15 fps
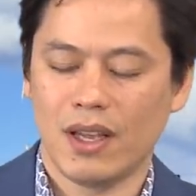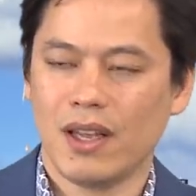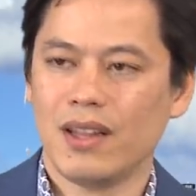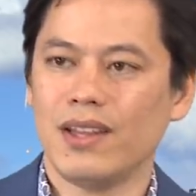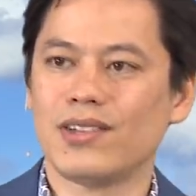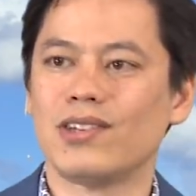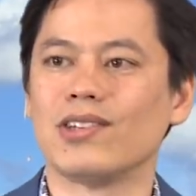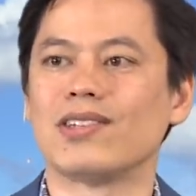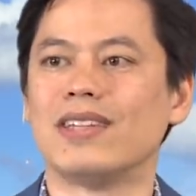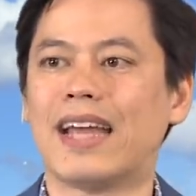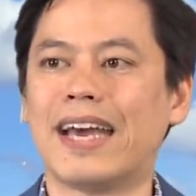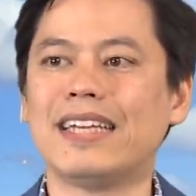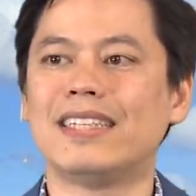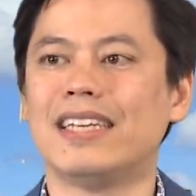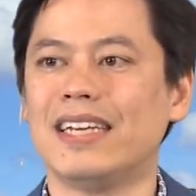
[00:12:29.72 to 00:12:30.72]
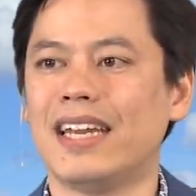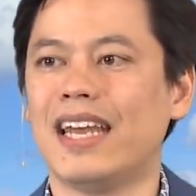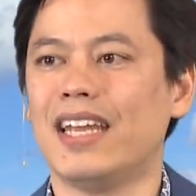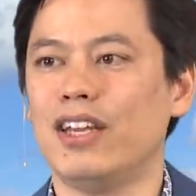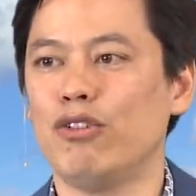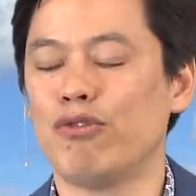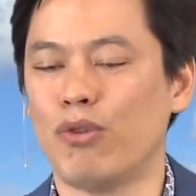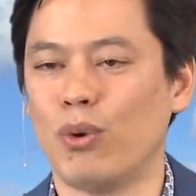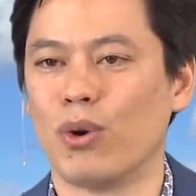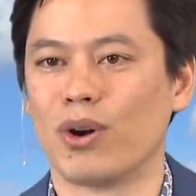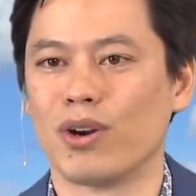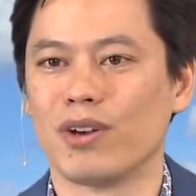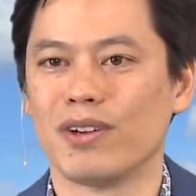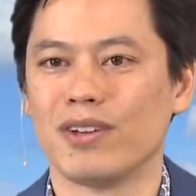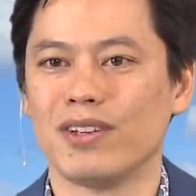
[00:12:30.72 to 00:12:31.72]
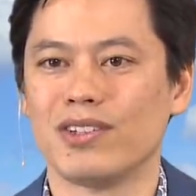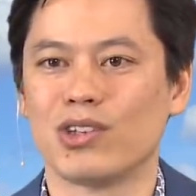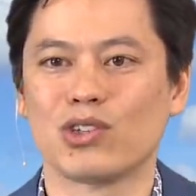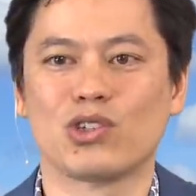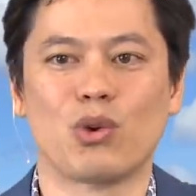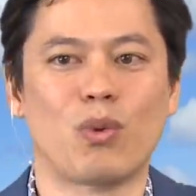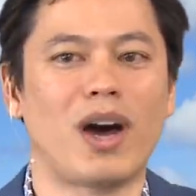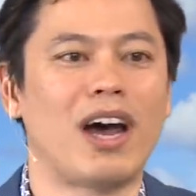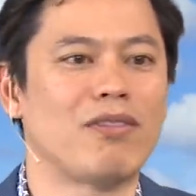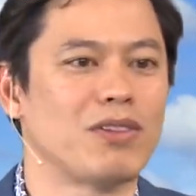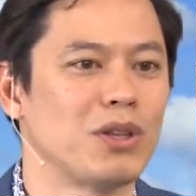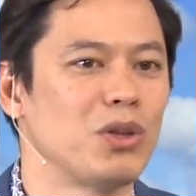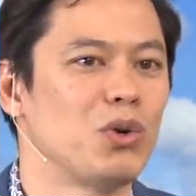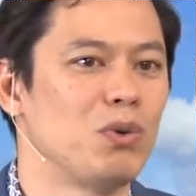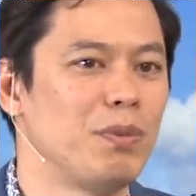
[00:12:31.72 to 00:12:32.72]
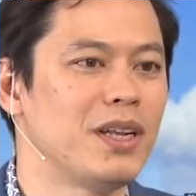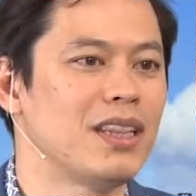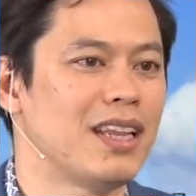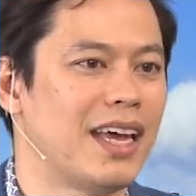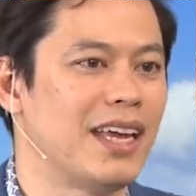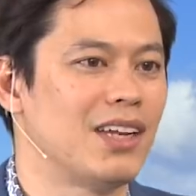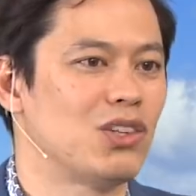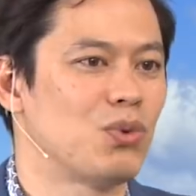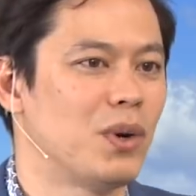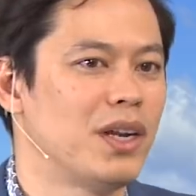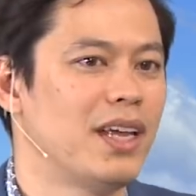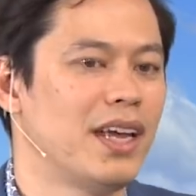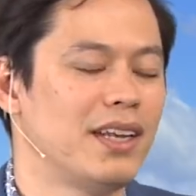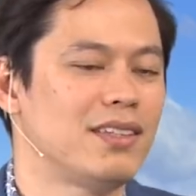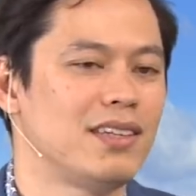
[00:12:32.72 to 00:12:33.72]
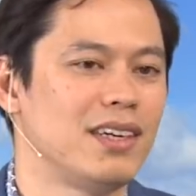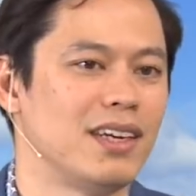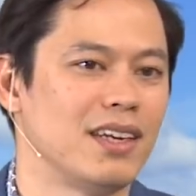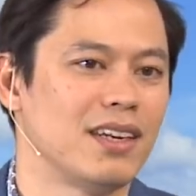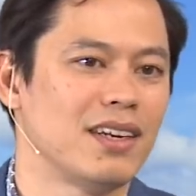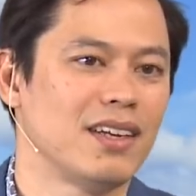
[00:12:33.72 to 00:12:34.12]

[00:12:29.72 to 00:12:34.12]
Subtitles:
This is 1984, just arrived a little bit late, 2018.